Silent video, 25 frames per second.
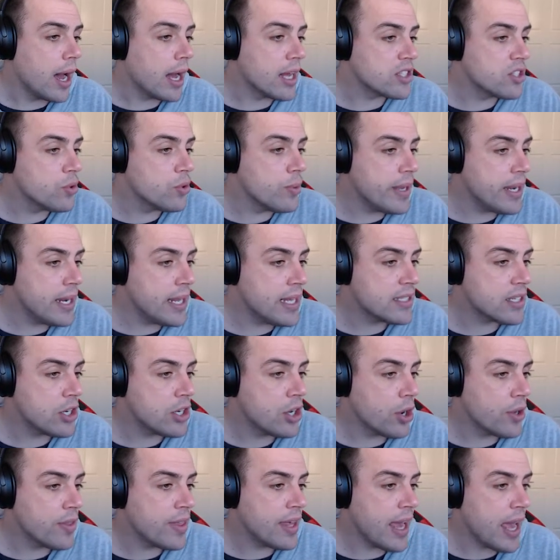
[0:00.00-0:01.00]
Do we need to
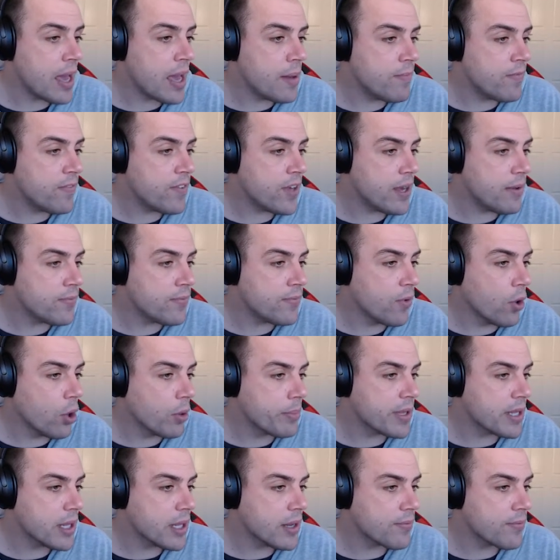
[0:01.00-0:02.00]
know the MV
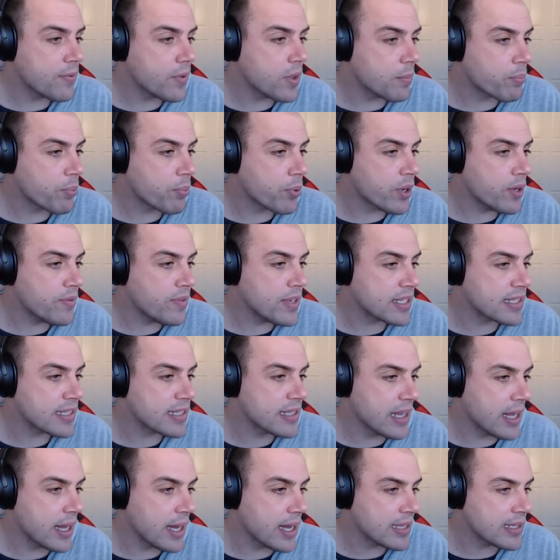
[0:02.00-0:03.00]
formula from the previous
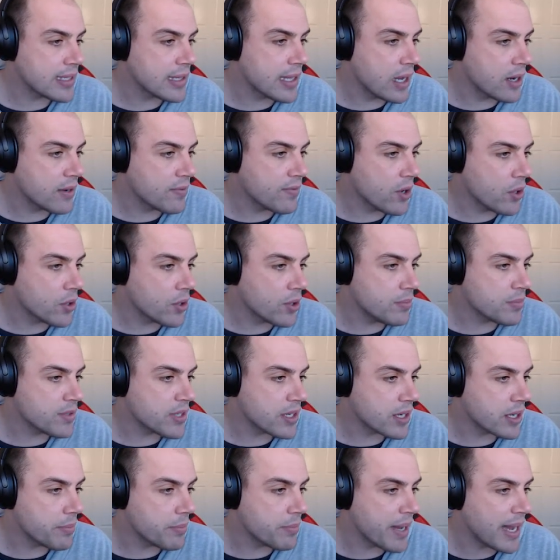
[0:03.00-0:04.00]
slides, lung volumes
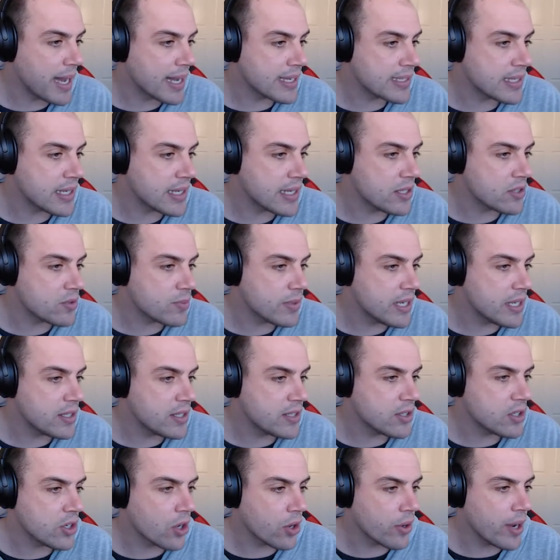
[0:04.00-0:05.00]
and capacity? Do we need
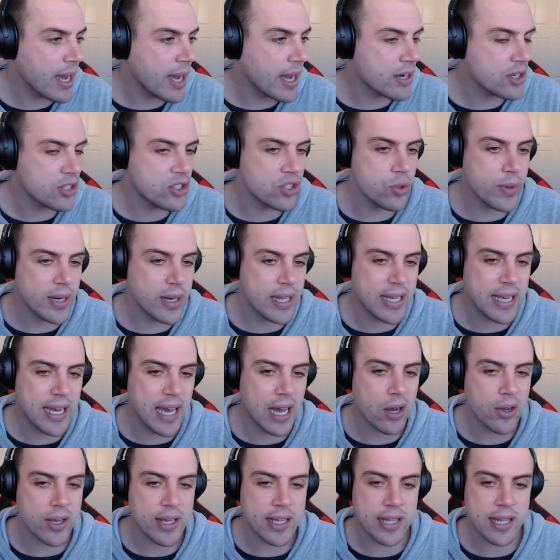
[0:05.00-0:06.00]
to know how to do any
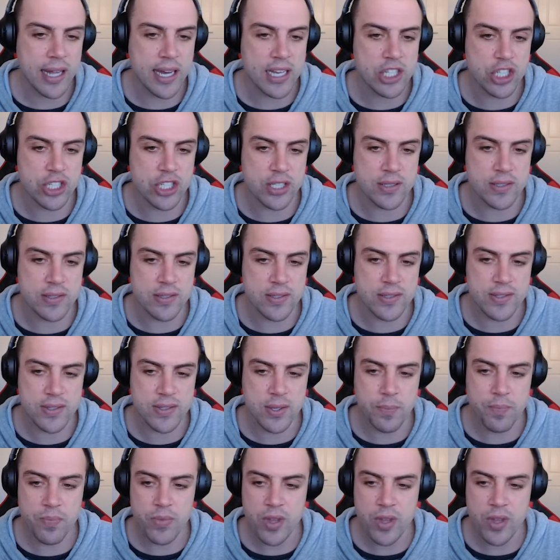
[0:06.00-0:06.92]
calculations?